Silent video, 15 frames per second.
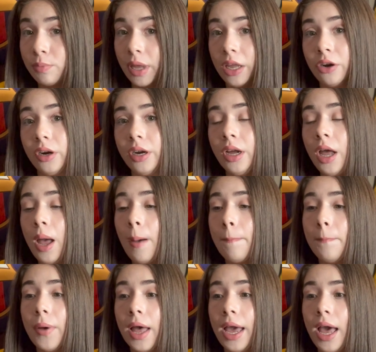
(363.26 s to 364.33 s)
better.
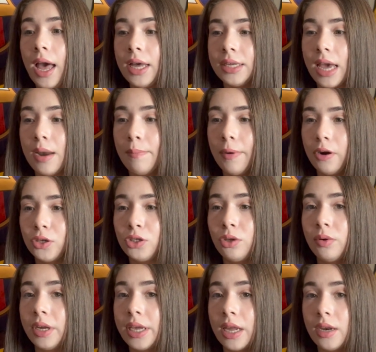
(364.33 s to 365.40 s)
But again,
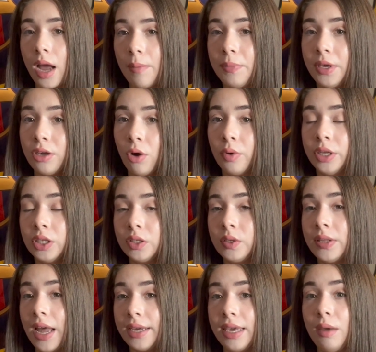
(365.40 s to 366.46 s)
Barcelona cannot be going into
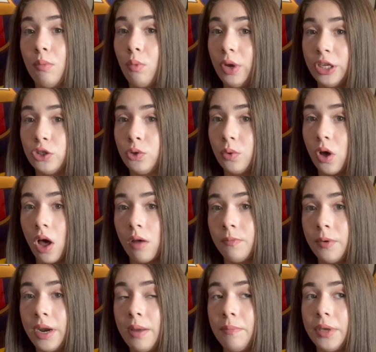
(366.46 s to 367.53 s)
that game way too
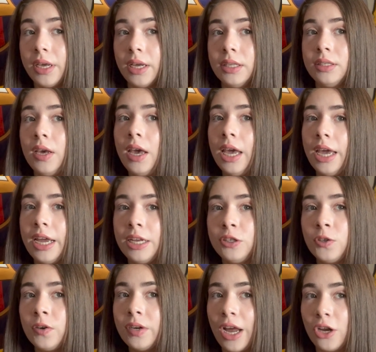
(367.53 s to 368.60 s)
confident because
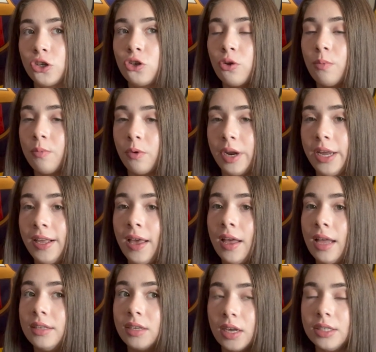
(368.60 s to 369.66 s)
international break
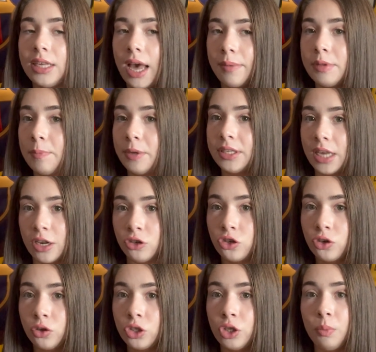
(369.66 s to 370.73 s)
does have the
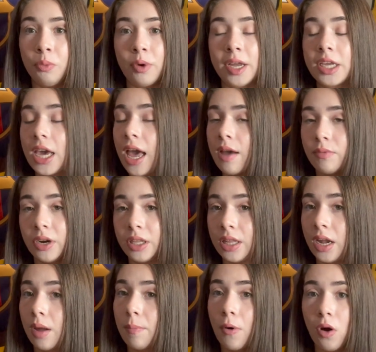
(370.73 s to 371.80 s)
potential to break
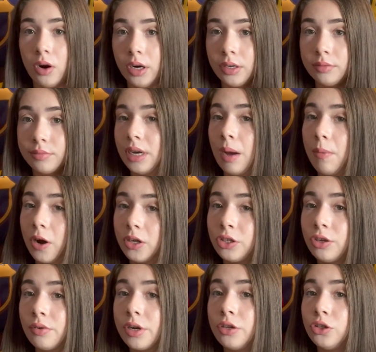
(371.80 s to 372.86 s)
everything apart. Now,
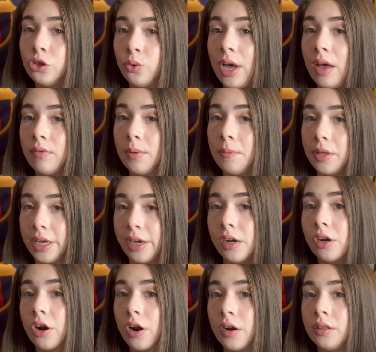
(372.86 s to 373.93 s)
Barcelona do have a player
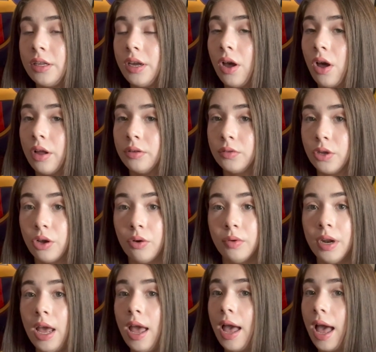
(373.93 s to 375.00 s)
currently on
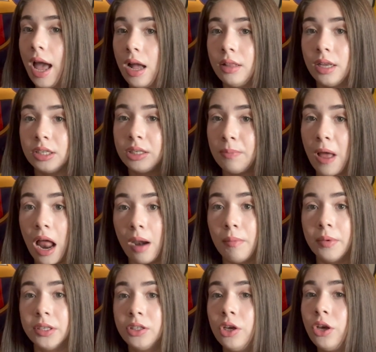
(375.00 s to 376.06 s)
loan at Las
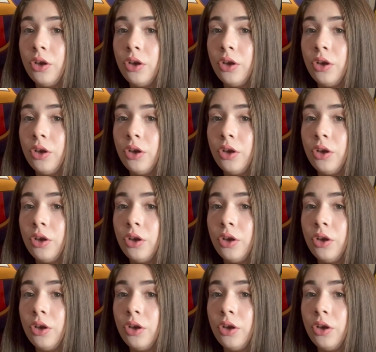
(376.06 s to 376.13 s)
Palmas,